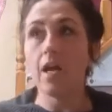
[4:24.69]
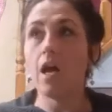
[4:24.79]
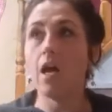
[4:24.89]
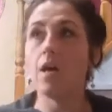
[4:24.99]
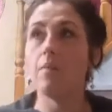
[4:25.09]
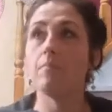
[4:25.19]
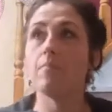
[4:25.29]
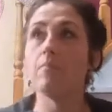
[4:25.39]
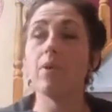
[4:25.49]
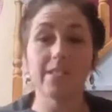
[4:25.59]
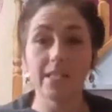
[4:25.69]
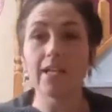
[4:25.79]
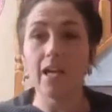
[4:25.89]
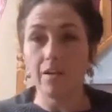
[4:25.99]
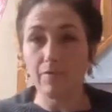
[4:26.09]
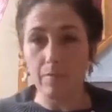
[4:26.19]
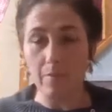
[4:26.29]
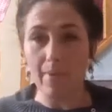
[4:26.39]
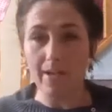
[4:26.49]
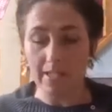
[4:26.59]
Well, I did get it from
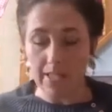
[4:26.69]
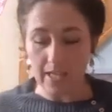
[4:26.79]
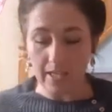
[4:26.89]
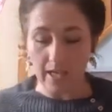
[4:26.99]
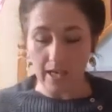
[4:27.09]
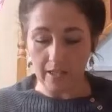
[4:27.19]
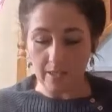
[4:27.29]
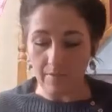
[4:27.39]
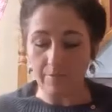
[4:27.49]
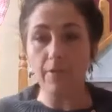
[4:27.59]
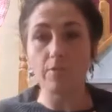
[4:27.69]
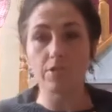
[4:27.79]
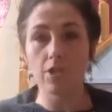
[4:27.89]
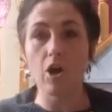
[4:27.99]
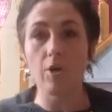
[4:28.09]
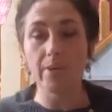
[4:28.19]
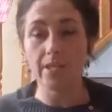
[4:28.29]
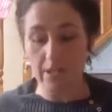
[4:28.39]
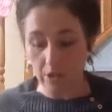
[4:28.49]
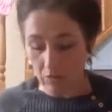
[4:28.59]
a magazine, and I've
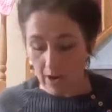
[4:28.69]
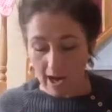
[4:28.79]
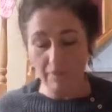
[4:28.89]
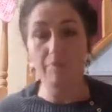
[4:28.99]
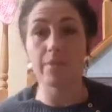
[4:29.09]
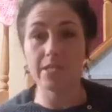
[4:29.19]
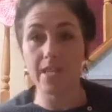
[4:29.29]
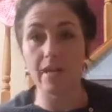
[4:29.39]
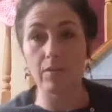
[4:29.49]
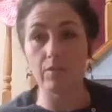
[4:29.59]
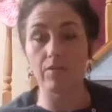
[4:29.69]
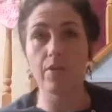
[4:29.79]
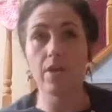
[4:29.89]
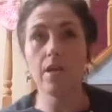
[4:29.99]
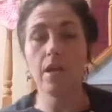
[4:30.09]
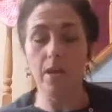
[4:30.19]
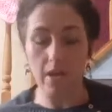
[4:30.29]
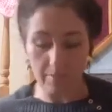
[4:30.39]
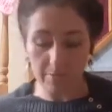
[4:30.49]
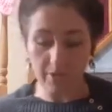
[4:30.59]
photocopied the graph myself.
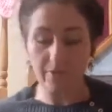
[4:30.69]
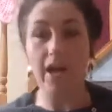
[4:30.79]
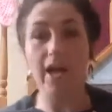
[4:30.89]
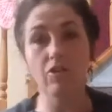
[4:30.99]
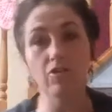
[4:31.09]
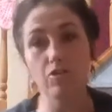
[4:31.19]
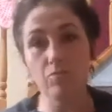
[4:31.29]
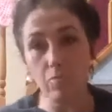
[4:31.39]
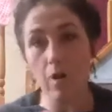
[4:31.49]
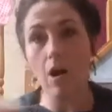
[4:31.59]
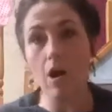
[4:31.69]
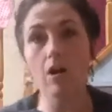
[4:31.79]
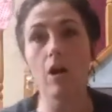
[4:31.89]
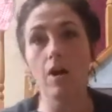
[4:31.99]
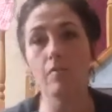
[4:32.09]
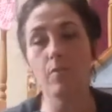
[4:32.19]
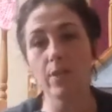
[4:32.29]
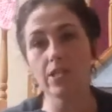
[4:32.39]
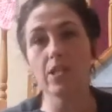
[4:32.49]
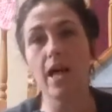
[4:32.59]
So that I could mark off
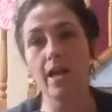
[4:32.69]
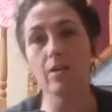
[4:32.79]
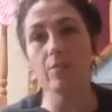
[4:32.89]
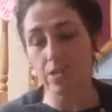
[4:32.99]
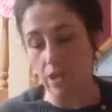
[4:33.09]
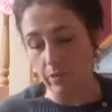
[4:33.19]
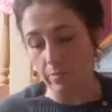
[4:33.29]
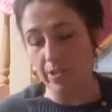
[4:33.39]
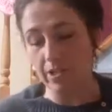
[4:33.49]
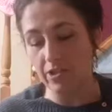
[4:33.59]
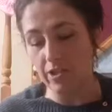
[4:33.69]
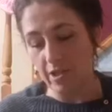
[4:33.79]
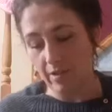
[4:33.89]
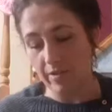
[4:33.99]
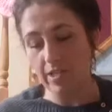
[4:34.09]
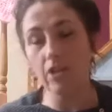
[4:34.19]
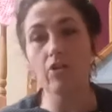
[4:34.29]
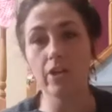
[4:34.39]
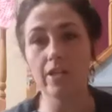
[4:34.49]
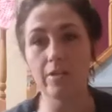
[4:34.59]
which line I was on, because when you're
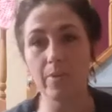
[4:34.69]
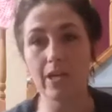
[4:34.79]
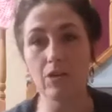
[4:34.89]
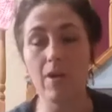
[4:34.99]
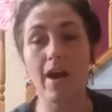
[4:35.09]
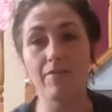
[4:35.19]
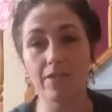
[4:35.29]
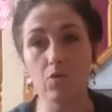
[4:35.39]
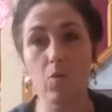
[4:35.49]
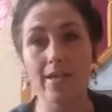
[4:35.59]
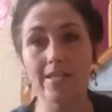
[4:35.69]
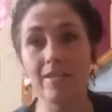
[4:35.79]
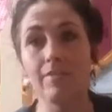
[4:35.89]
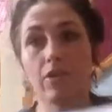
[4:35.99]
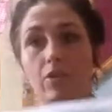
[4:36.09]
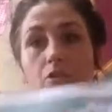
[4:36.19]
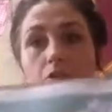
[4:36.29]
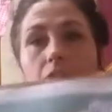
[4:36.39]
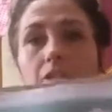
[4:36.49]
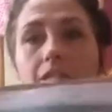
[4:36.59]
looking at the big graph it's quite
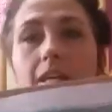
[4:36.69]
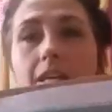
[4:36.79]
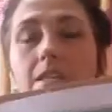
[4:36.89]
difficult to see.